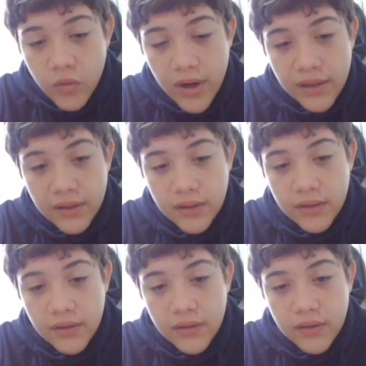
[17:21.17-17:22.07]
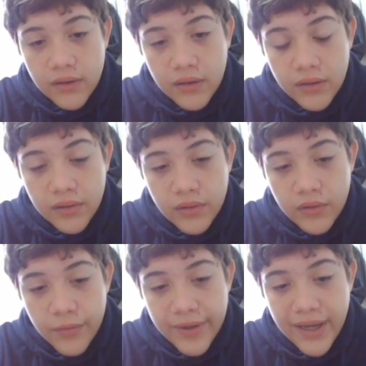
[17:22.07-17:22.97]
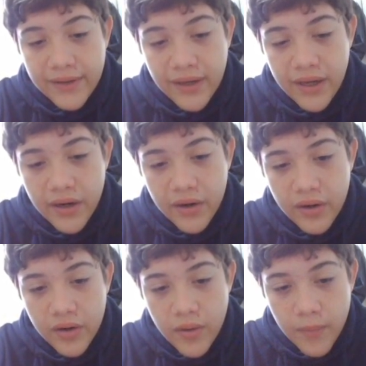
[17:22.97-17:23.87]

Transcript: Well, get here.